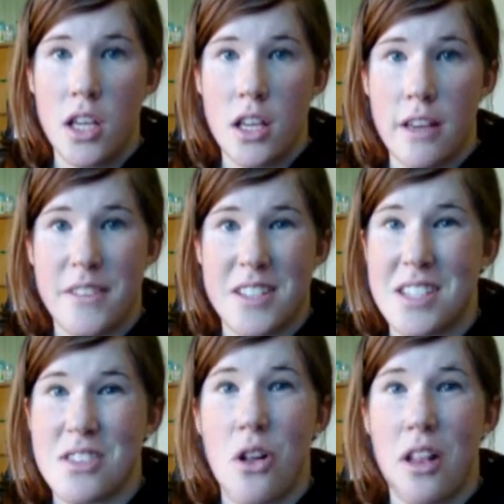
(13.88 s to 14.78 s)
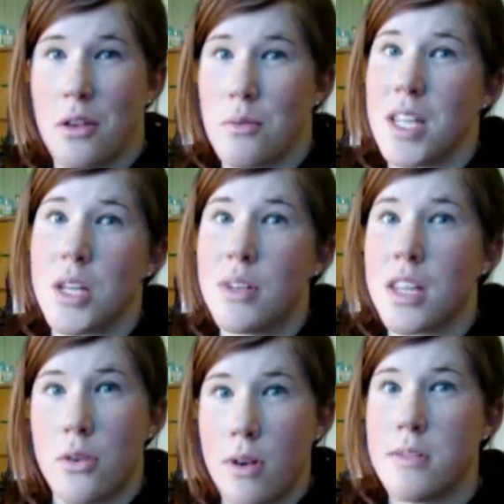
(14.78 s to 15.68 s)
if this is all, like, really,
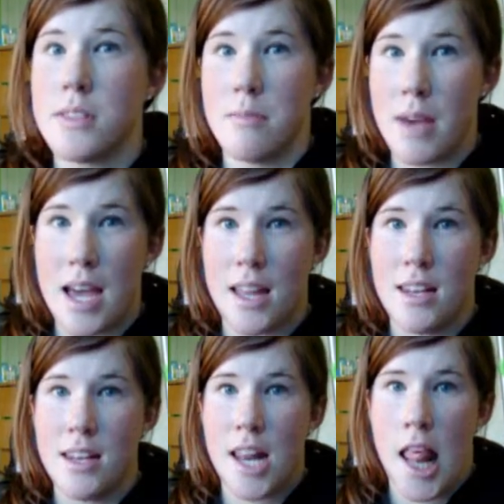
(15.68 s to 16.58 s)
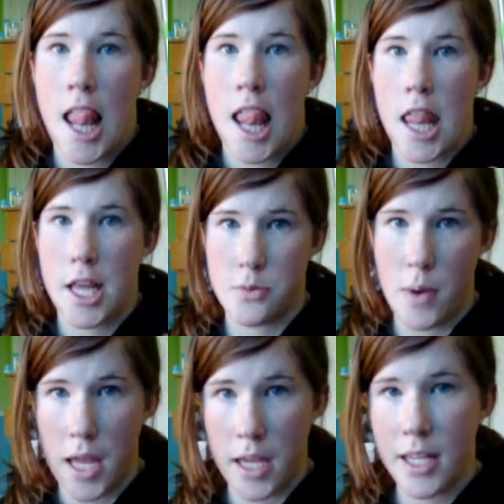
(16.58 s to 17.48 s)
really gross and bad, that's
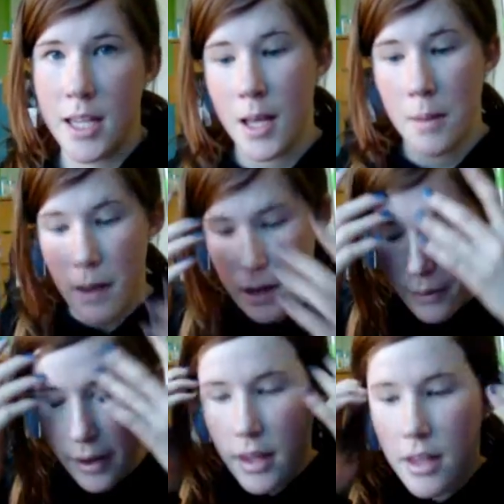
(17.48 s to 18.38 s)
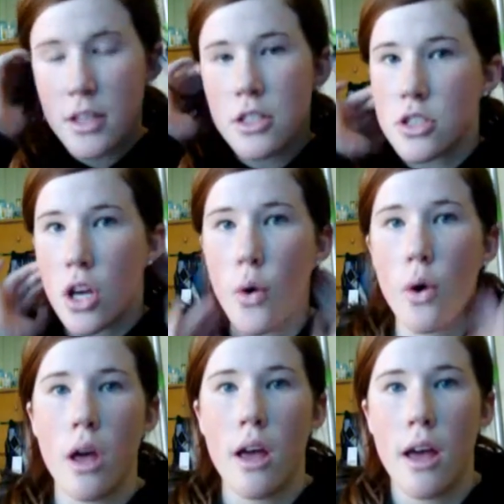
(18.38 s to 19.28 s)
why. But anyway,
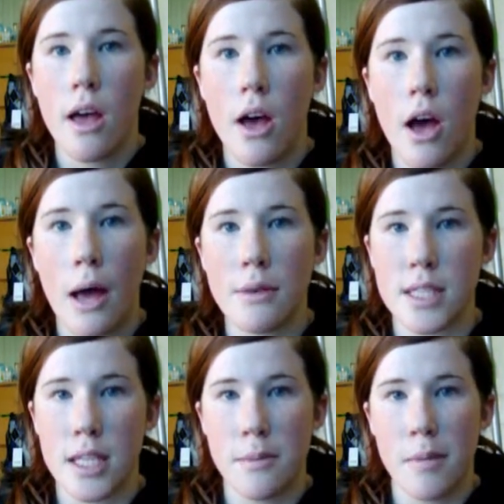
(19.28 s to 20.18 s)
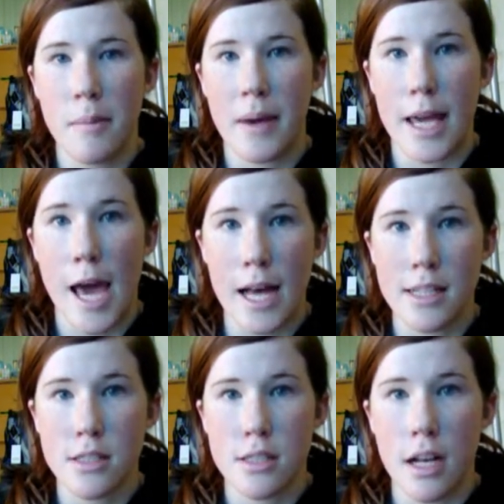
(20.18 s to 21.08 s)
so I was thinking about my
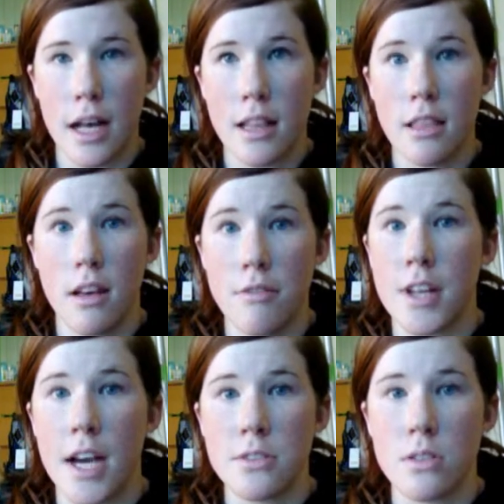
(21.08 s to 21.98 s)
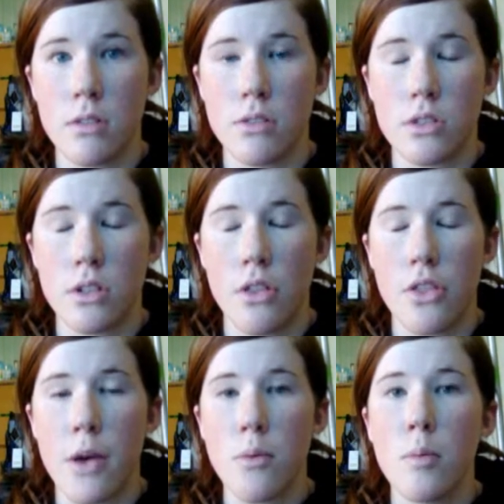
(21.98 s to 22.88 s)
cats, and I loved cats when I was little.
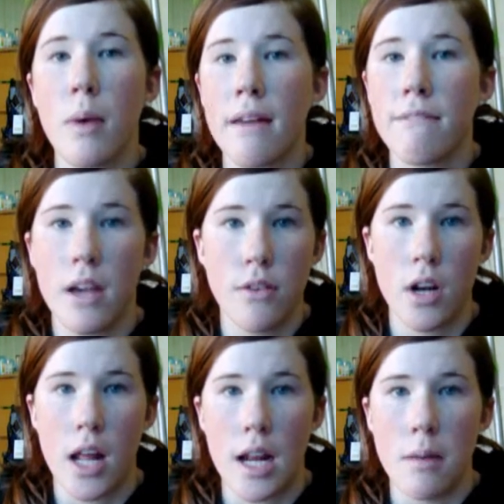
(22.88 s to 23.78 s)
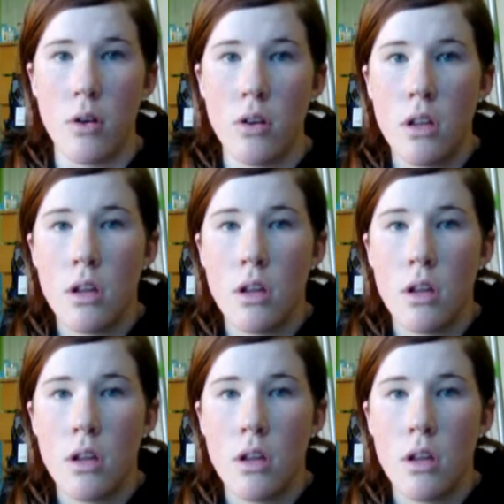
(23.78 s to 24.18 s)
They were my favorite animal.